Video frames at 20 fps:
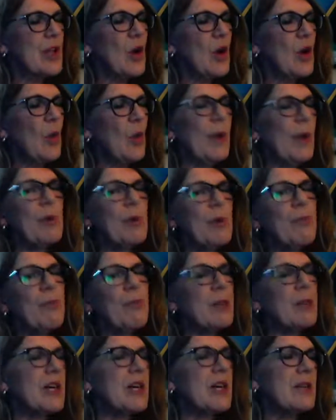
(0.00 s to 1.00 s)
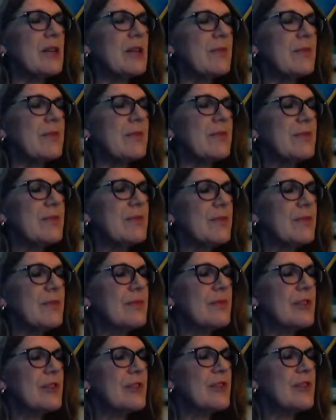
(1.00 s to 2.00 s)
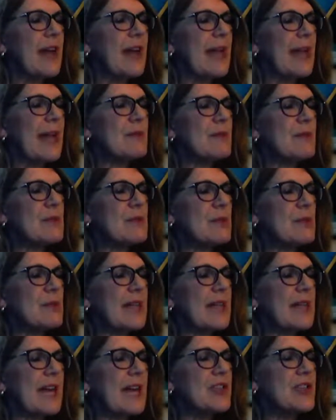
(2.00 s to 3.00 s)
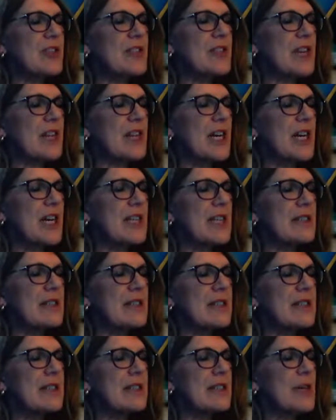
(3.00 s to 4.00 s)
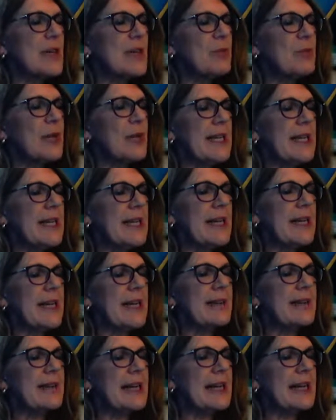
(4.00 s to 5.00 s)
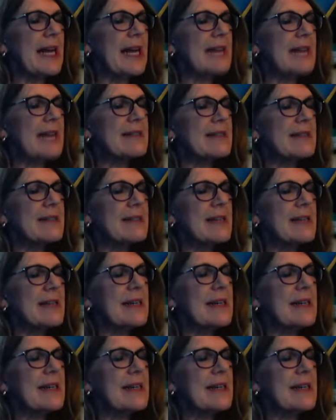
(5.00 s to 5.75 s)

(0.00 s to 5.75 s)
We would burn. The flames would catch us careless, preening in the glass,